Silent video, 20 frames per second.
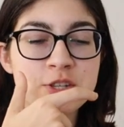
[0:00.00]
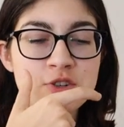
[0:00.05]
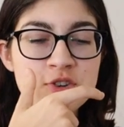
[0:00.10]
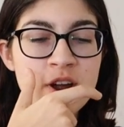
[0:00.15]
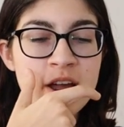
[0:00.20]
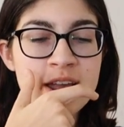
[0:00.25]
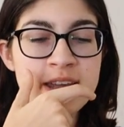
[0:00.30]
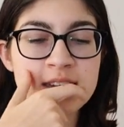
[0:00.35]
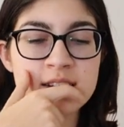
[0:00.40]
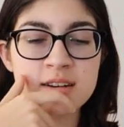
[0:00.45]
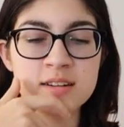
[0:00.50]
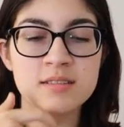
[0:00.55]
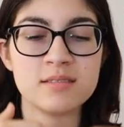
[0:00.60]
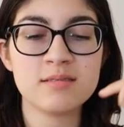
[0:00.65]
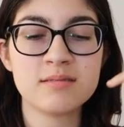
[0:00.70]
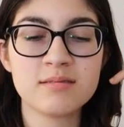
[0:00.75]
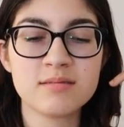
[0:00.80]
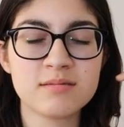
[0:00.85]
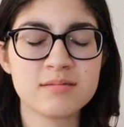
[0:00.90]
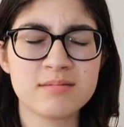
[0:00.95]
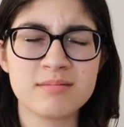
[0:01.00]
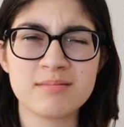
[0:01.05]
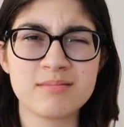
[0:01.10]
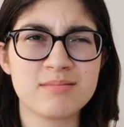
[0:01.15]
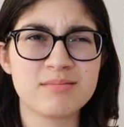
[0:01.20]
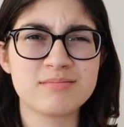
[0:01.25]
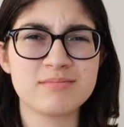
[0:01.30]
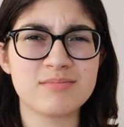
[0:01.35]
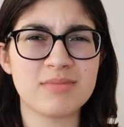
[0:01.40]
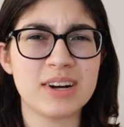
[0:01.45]
train!
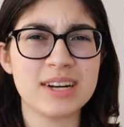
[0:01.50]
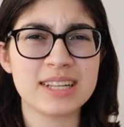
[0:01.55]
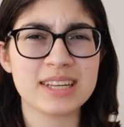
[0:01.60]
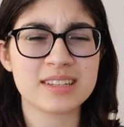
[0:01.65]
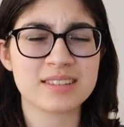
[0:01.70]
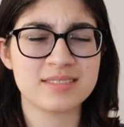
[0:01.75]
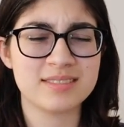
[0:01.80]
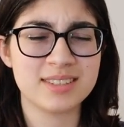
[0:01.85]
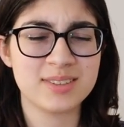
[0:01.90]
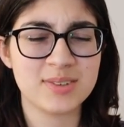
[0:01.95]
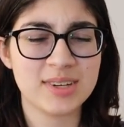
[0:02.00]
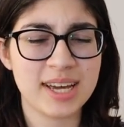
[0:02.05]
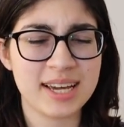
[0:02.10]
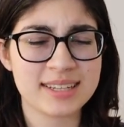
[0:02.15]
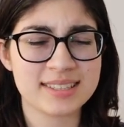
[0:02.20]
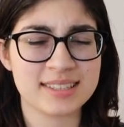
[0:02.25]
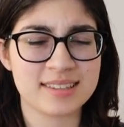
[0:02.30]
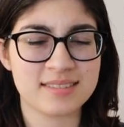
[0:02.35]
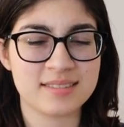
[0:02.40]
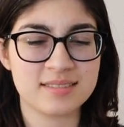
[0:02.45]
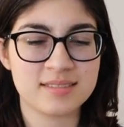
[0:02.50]
I don't do an accent.